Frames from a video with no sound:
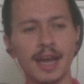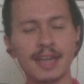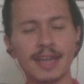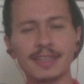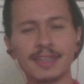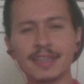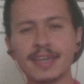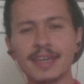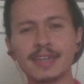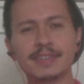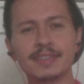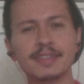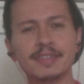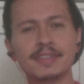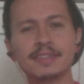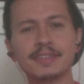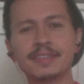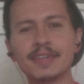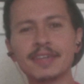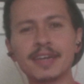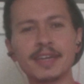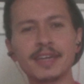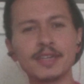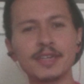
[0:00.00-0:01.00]
at the end of the
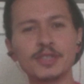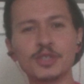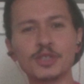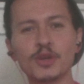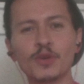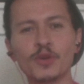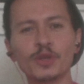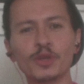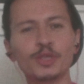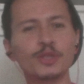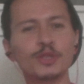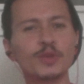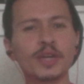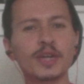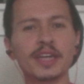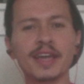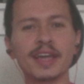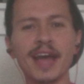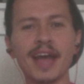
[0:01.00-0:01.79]
day, he's going to a